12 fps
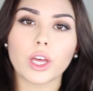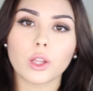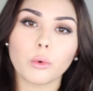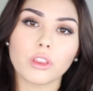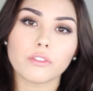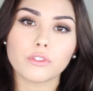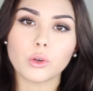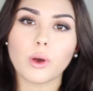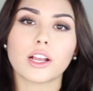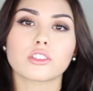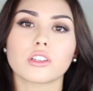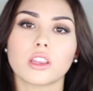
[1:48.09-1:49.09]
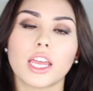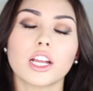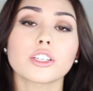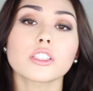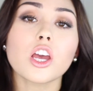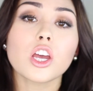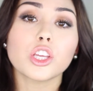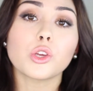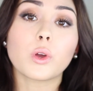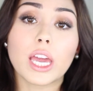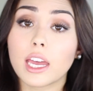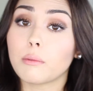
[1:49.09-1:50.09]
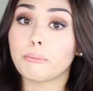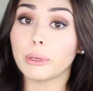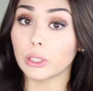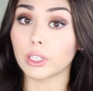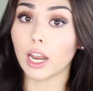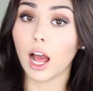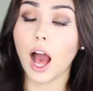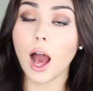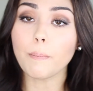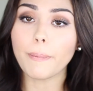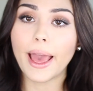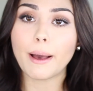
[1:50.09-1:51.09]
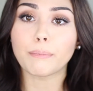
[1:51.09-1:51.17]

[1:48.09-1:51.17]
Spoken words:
in with a few extra layers, you can build it up.